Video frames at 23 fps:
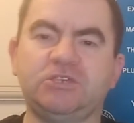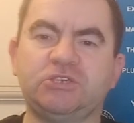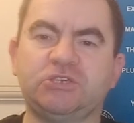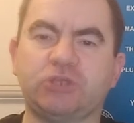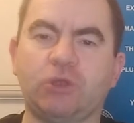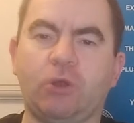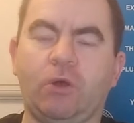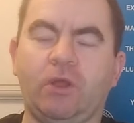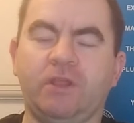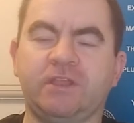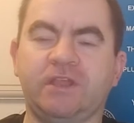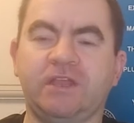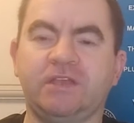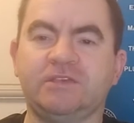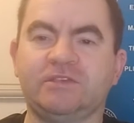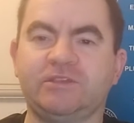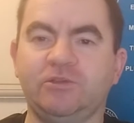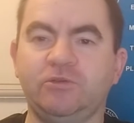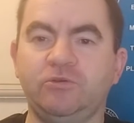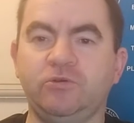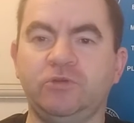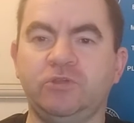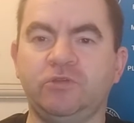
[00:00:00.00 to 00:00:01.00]
started
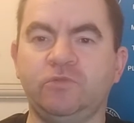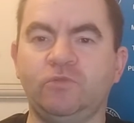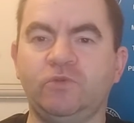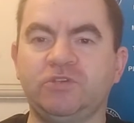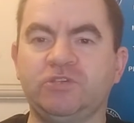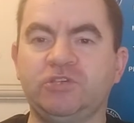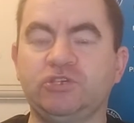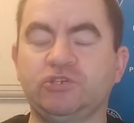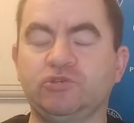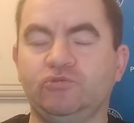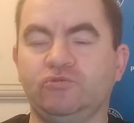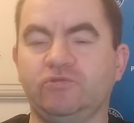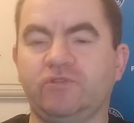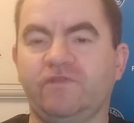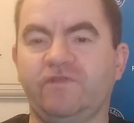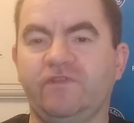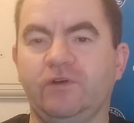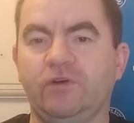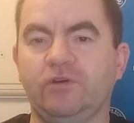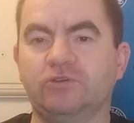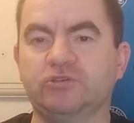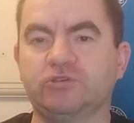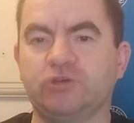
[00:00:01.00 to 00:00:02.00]
against Luton, in which he scored the
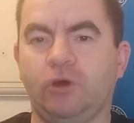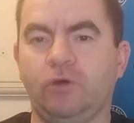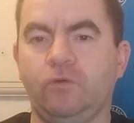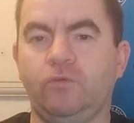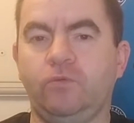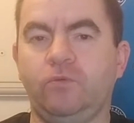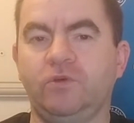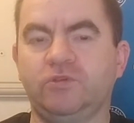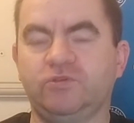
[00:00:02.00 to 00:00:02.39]
first goal,